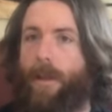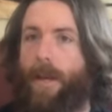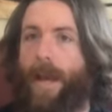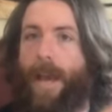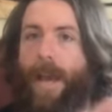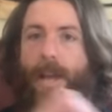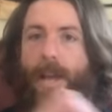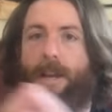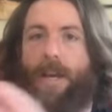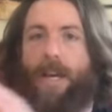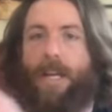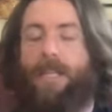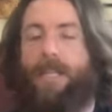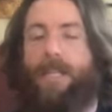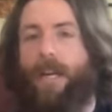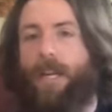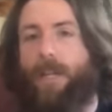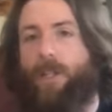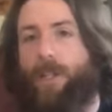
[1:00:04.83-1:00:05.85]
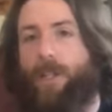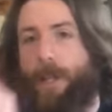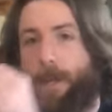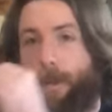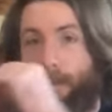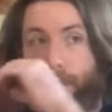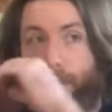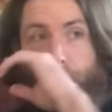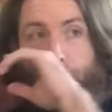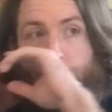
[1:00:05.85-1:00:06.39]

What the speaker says: and addiction,